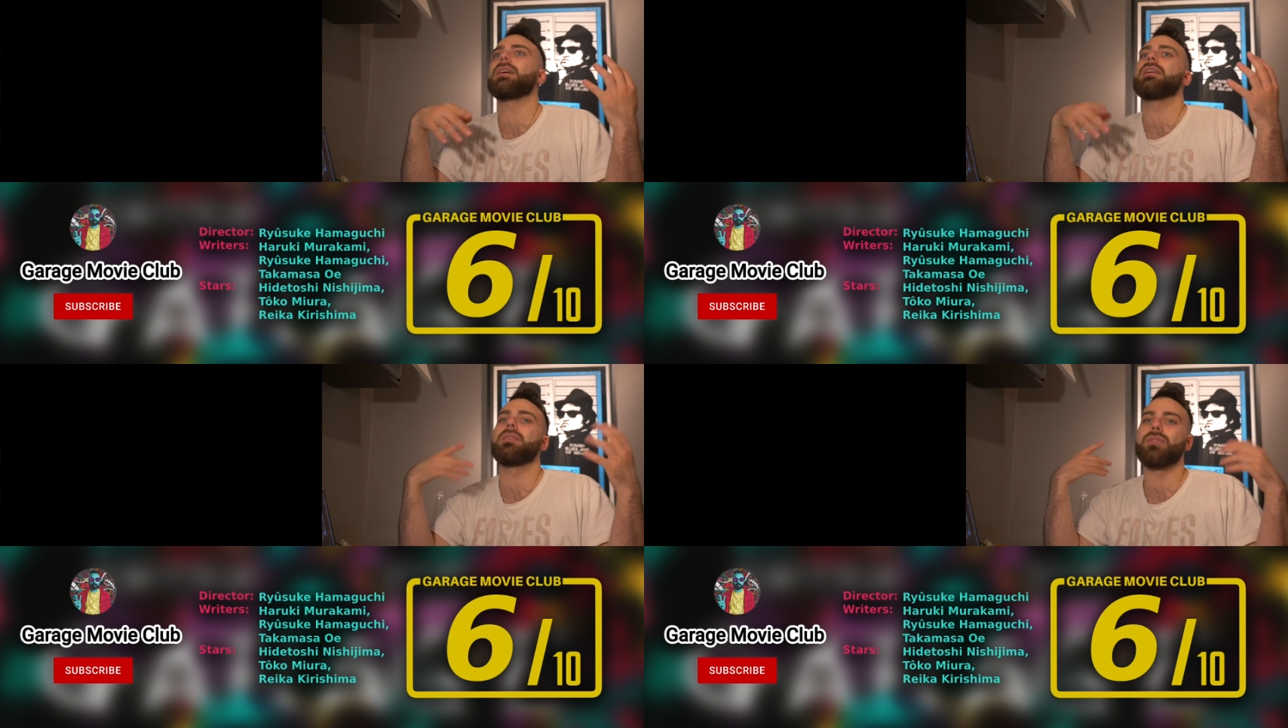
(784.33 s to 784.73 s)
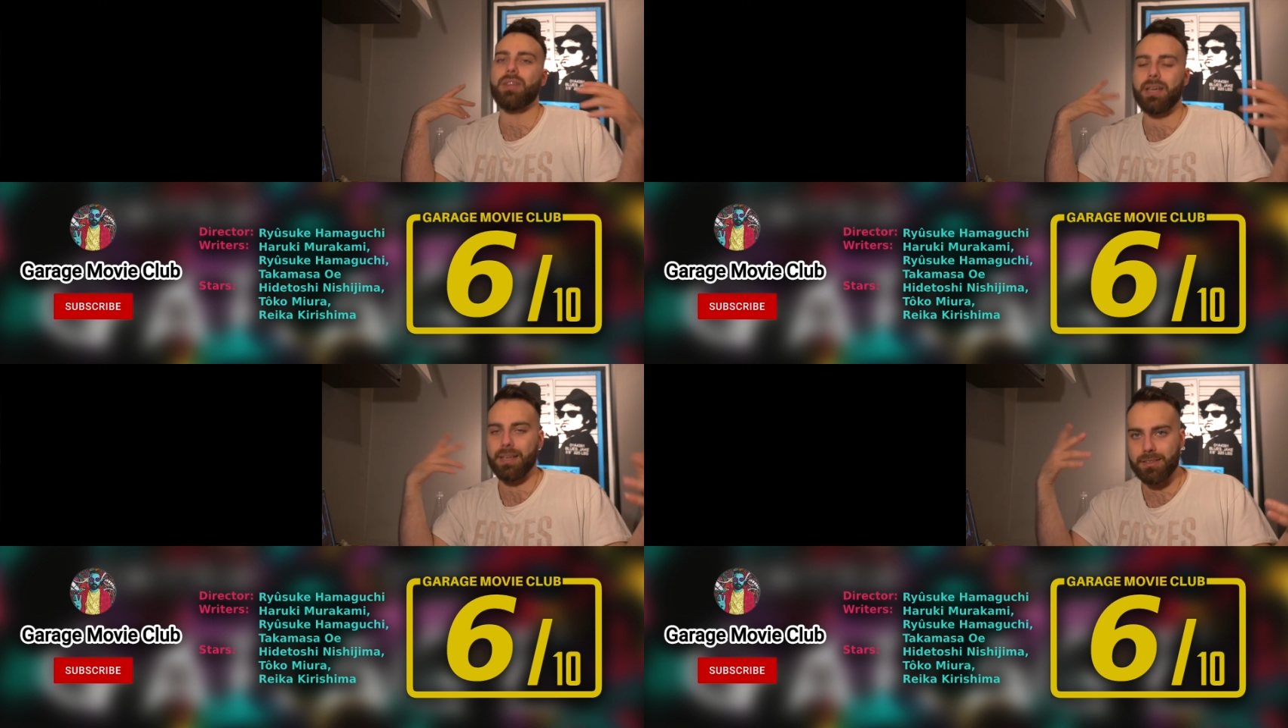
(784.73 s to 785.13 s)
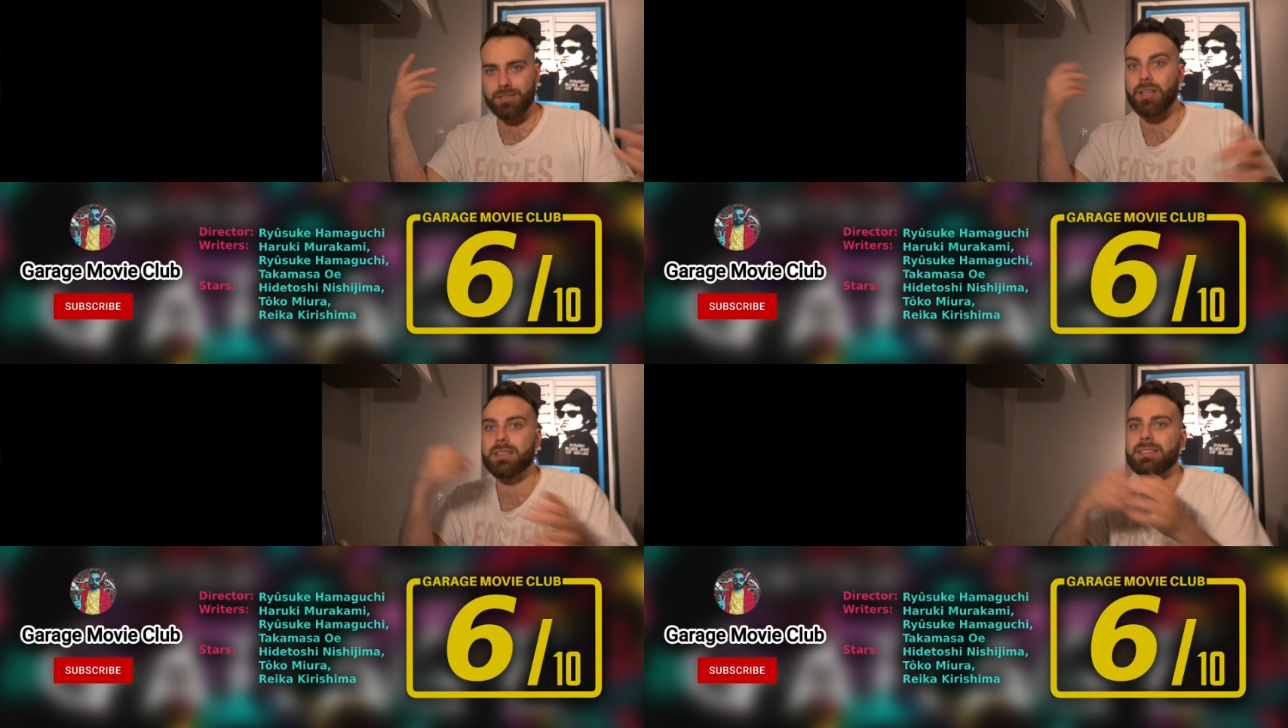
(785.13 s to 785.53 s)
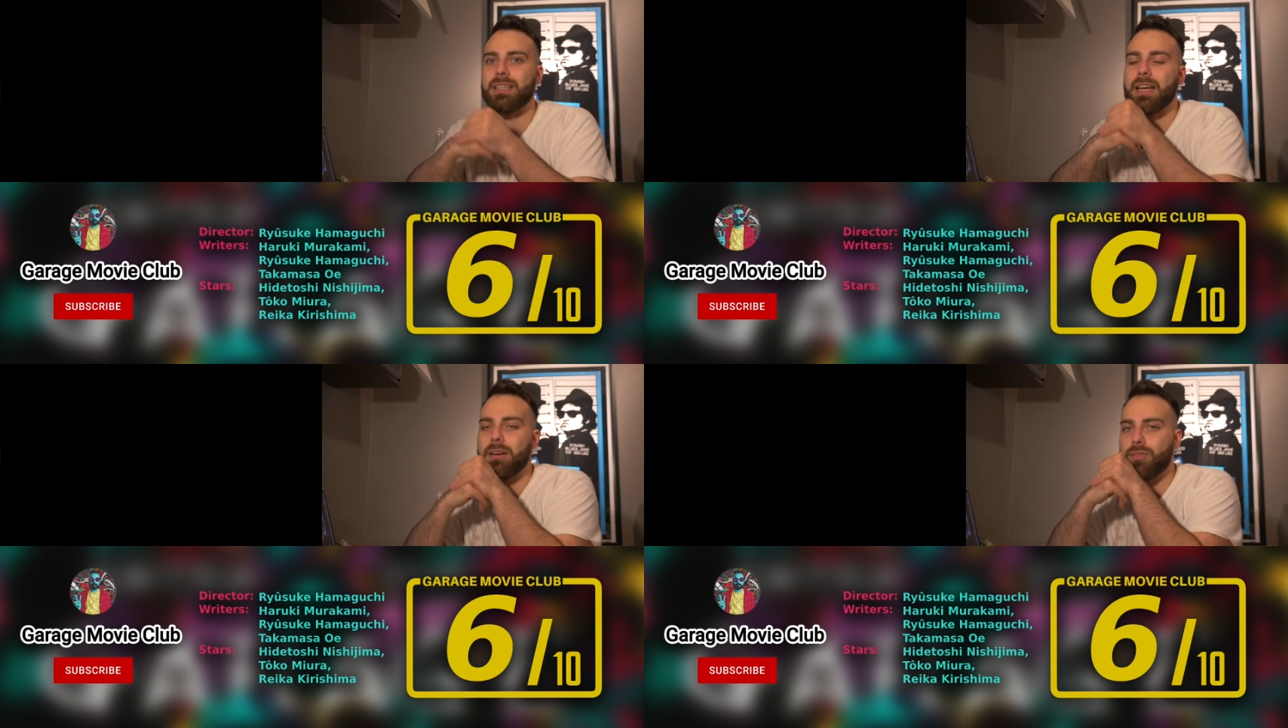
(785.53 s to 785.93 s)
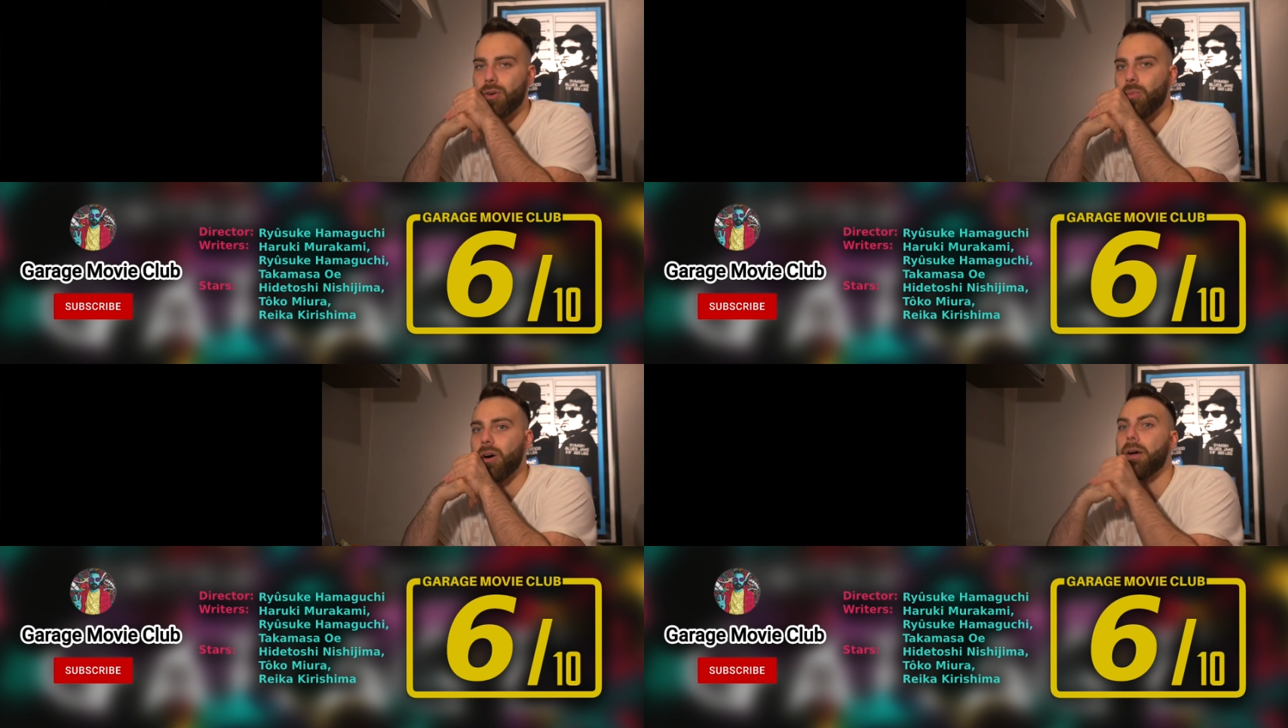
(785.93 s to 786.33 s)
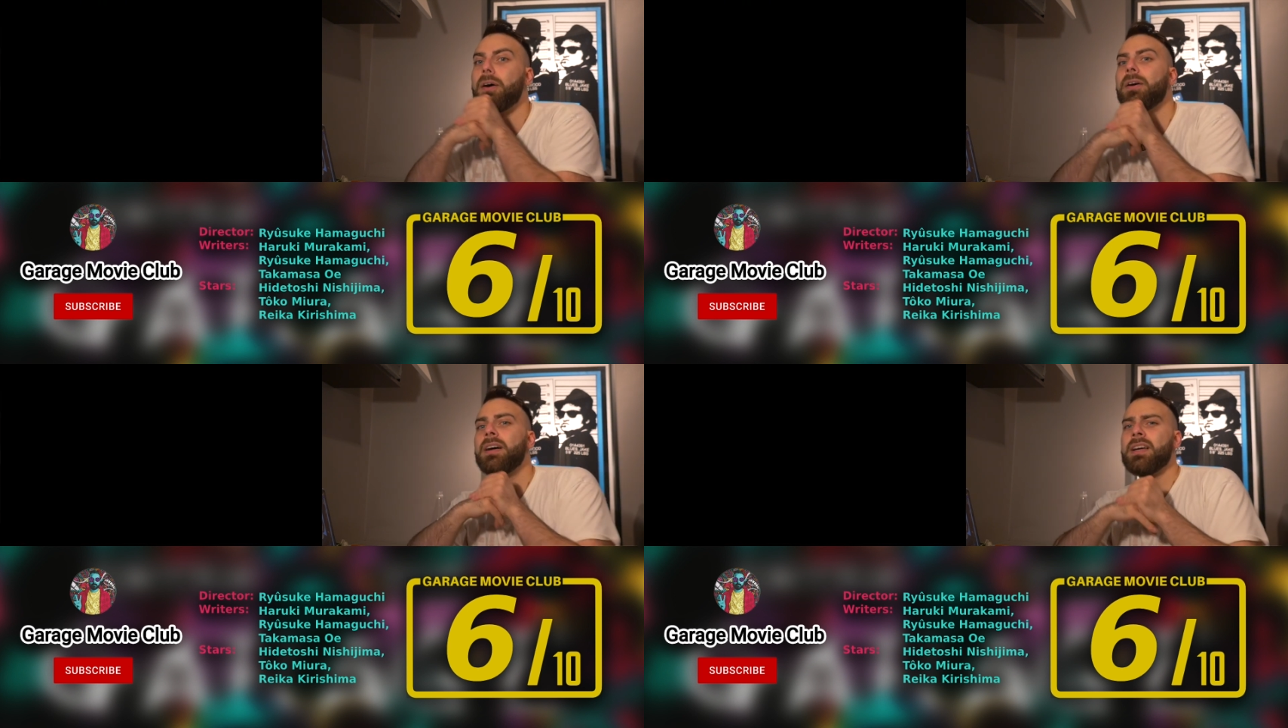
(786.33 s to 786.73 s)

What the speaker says: and it was like exhausting after a while.